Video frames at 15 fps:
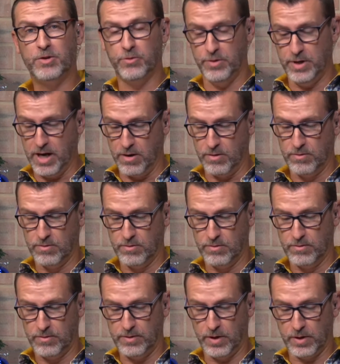to Rio
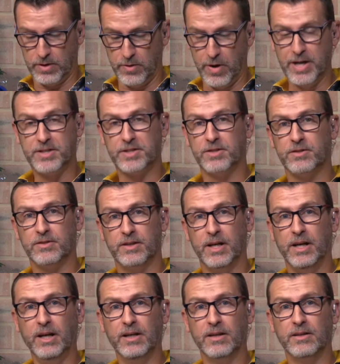yacht race,
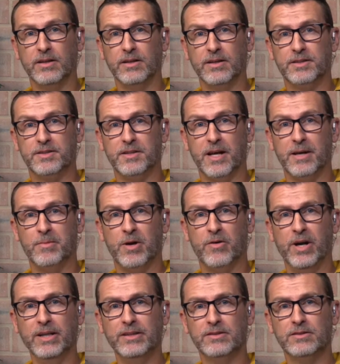nee? Am I
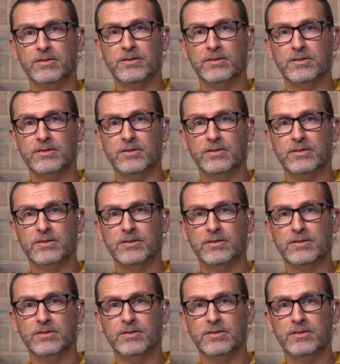right?